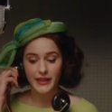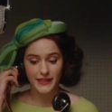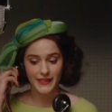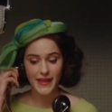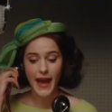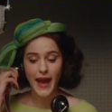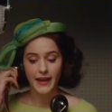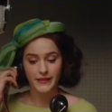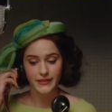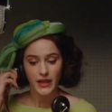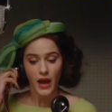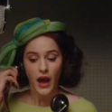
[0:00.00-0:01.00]
at
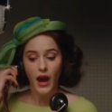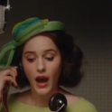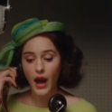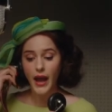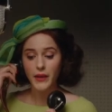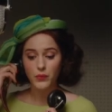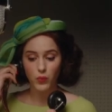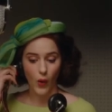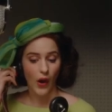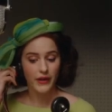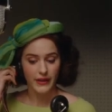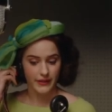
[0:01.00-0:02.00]
that. I
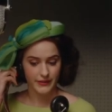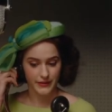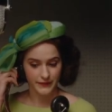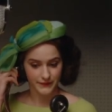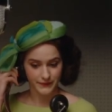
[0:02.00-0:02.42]
want it.